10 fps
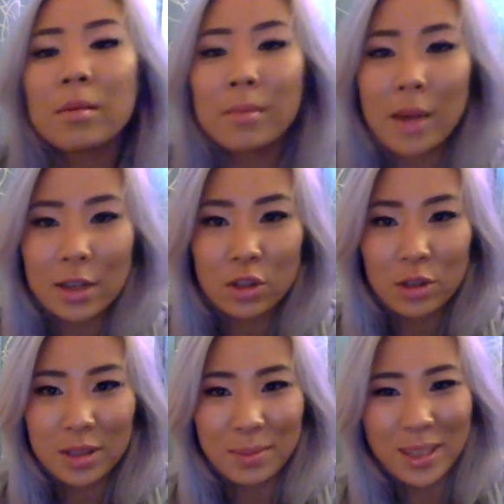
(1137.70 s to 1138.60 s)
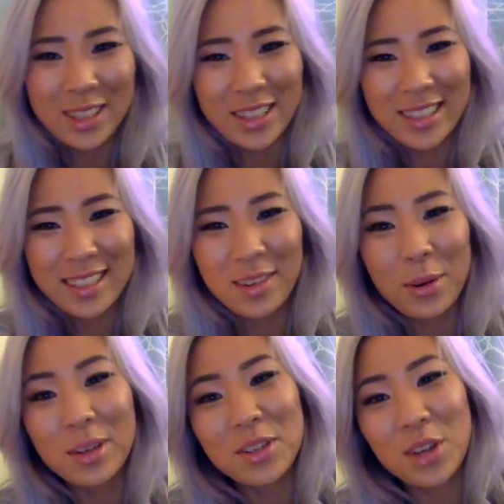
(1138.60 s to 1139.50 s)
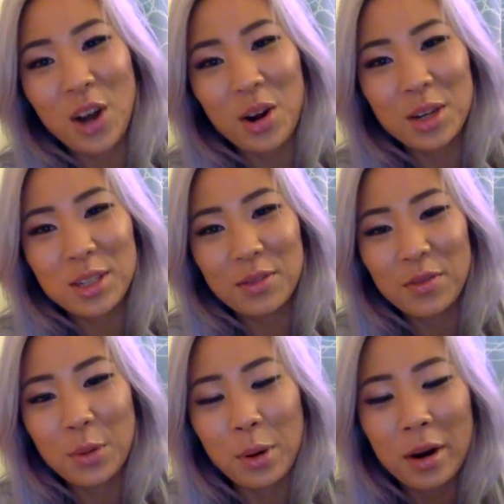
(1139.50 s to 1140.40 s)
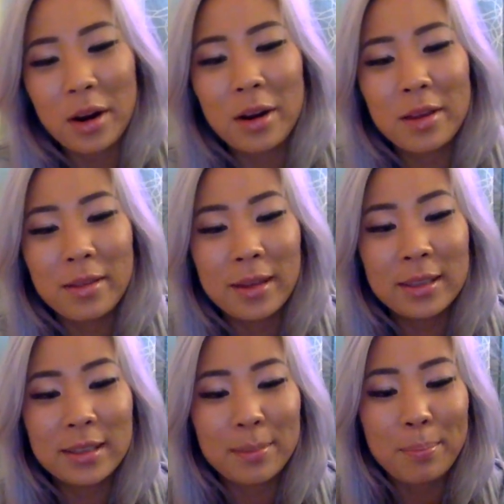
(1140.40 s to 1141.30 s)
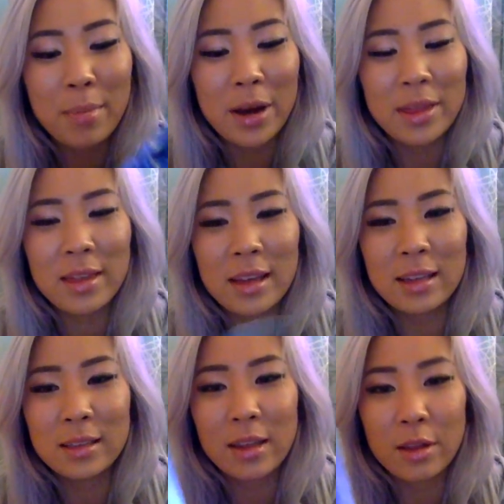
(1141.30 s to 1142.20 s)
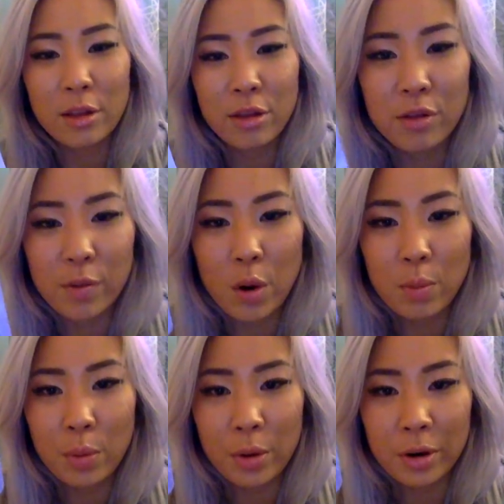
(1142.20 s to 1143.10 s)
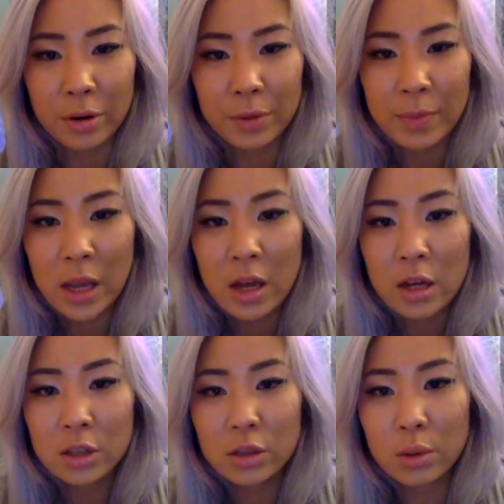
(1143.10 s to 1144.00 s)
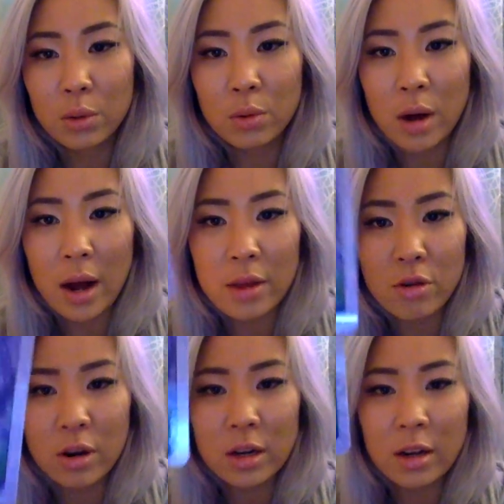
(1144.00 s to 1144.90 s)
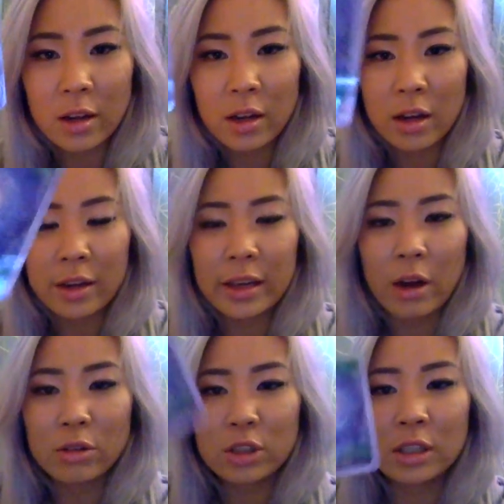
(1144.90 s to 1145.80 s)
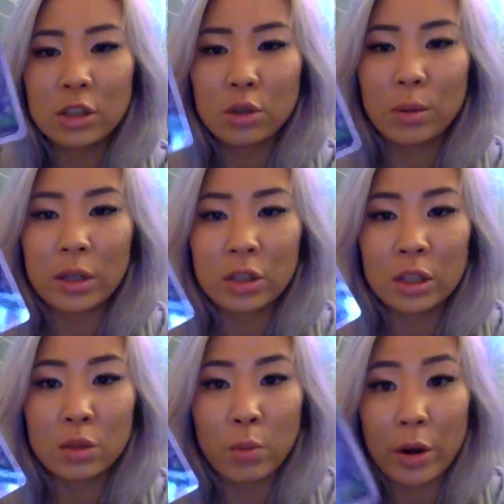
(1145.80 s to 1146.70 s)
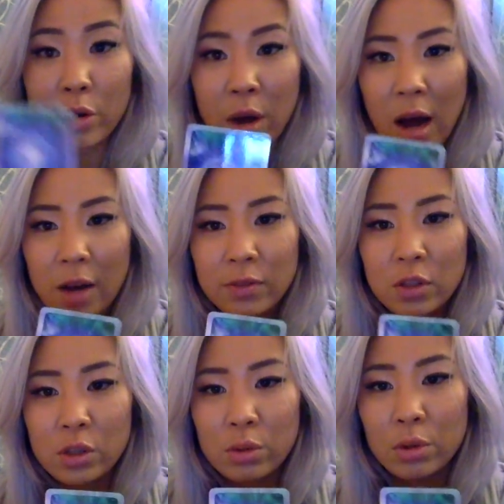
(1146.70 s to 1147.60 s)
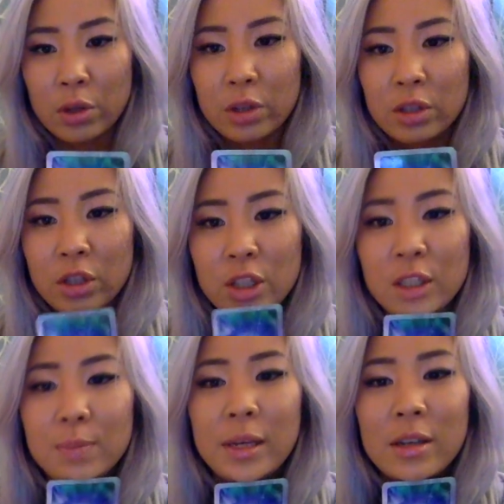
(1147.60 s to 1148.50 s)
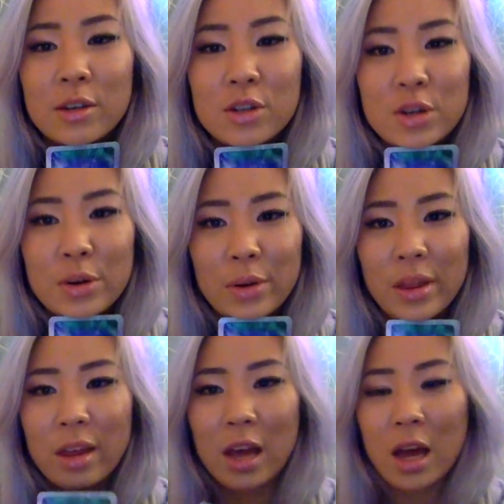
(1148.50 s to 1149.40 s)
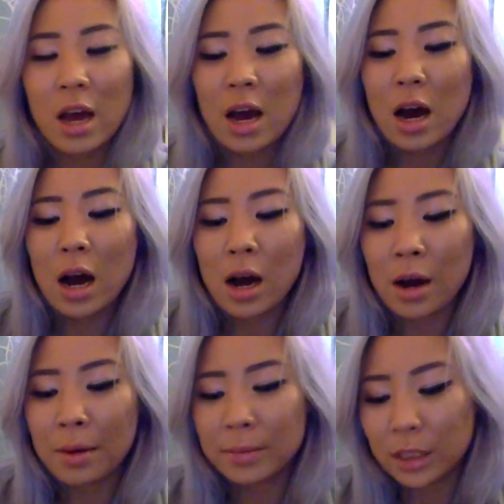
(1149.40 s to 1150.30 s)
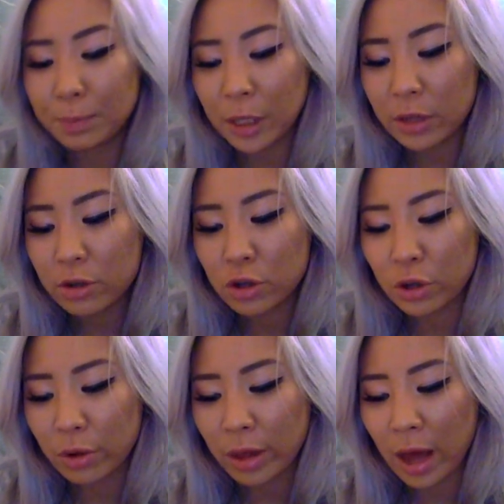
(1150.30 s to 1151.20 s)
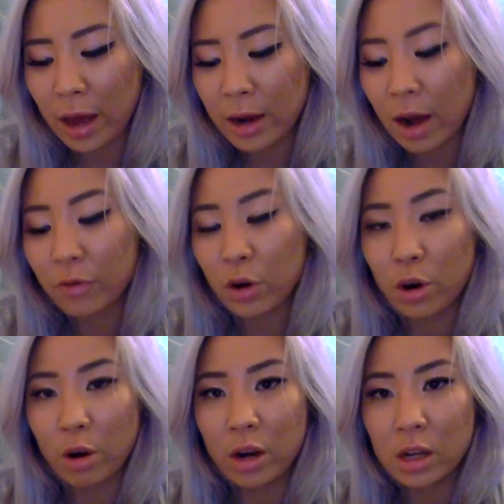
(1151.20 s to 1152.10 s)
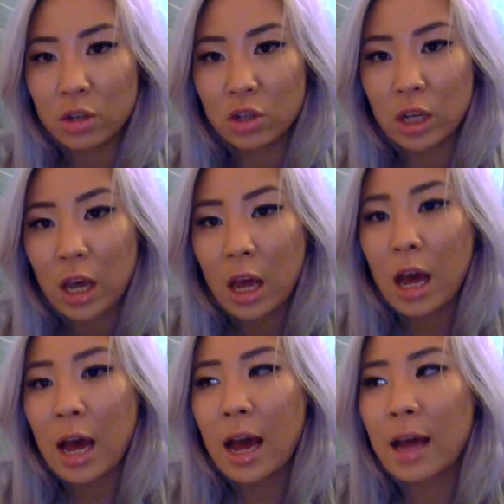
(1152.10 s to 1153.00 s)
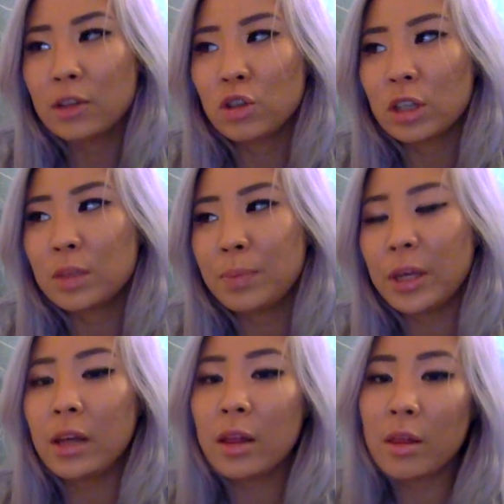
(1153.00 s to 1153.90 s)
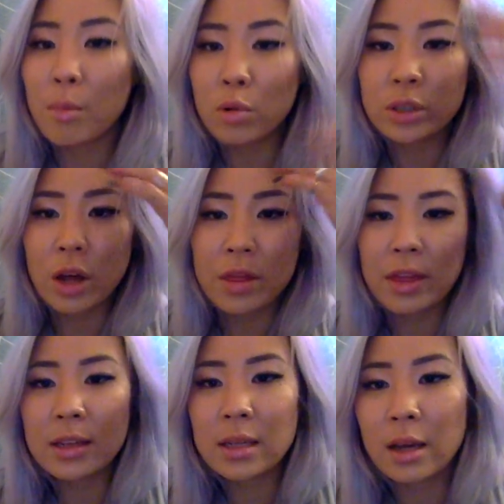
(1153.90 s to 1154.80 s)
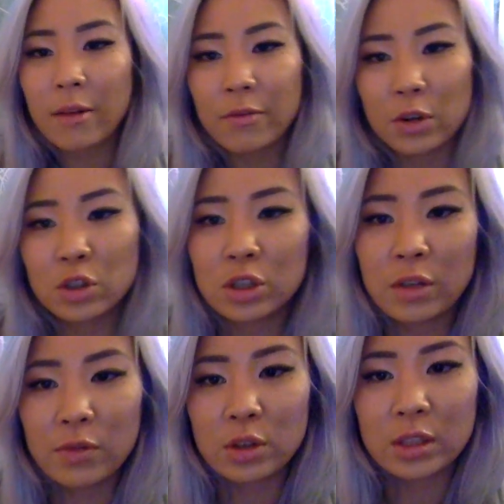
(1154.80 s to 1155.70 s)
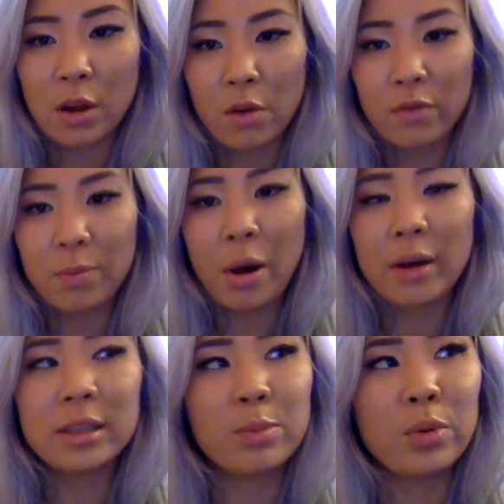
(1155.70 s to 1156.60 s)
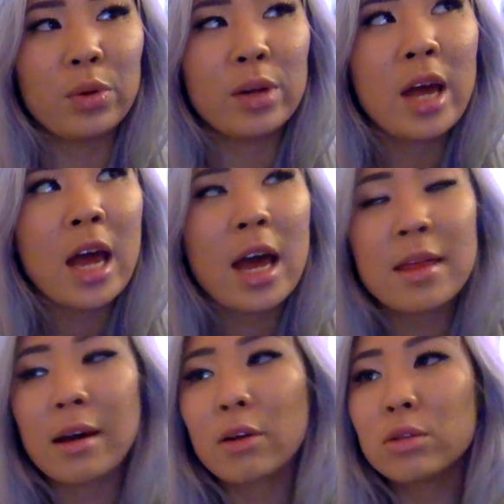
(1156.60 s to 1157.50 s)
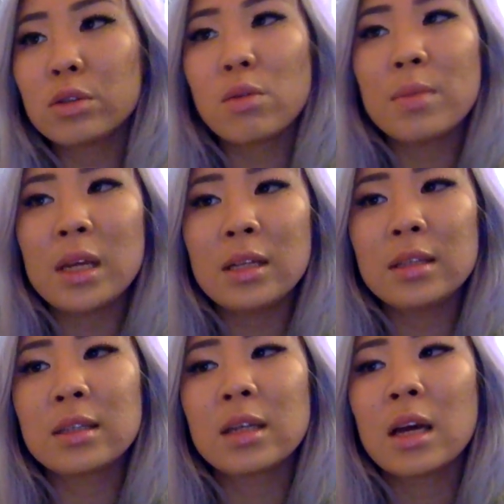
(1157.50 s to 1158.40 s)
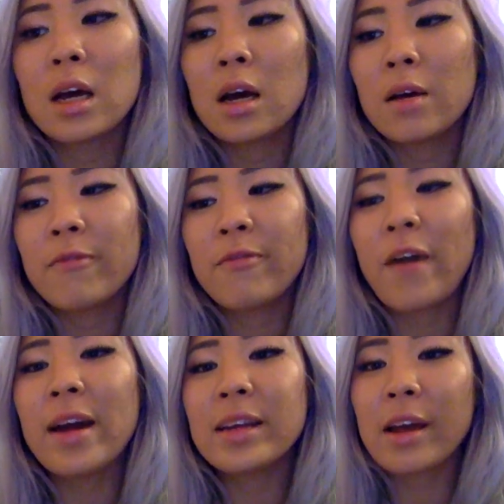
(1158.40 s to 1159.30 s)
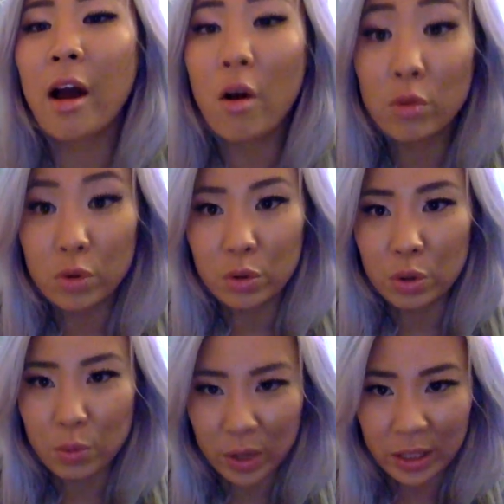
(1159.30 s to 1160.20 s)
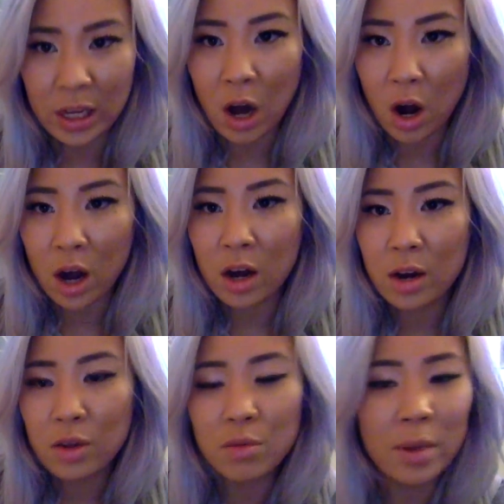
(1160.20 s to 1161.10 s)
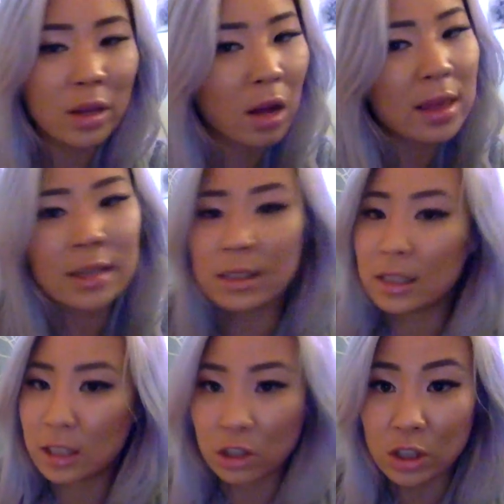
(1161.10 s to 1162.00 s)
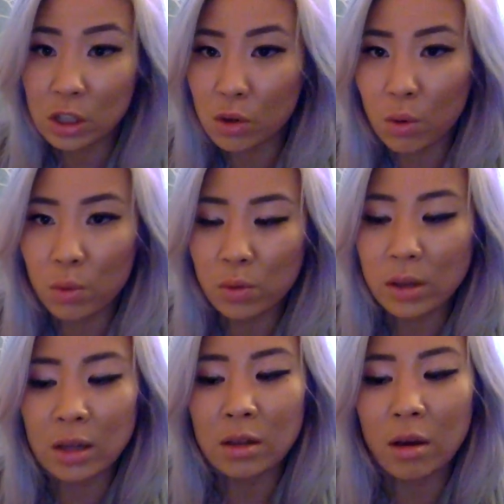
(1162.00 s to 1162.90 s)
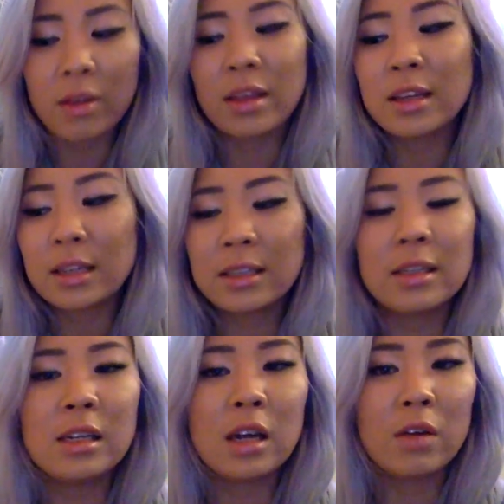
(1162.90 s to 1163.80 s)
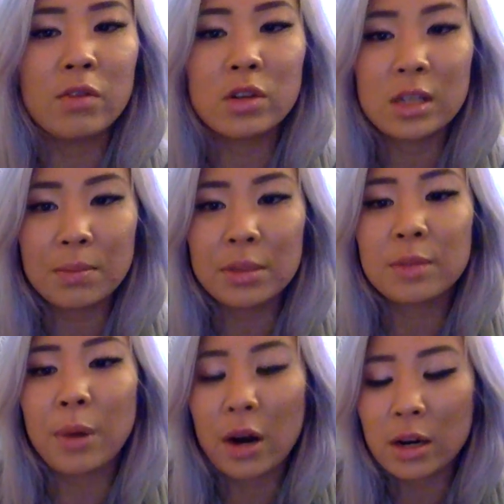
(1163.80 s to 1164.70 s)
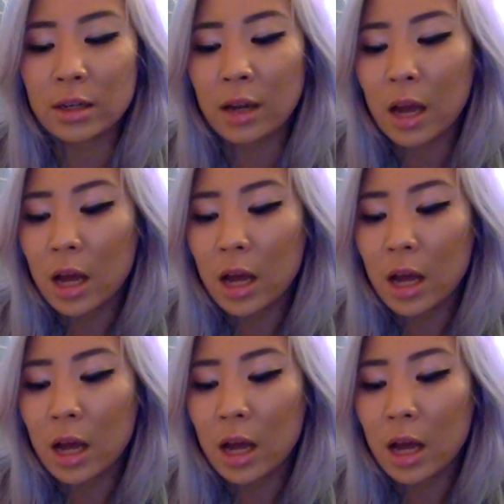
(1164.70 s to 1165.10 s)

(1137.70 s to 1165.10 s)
Magical Dimensions Oracle card for this month is the Throat Portal. So you're gonna encounter situations where you have to learn to speak your truth. Speak your truth and have courage, and just be the most authentic version of yourself possible. And that also means finding out who you really are. You may not necessarily know the authenticity of your deepest part,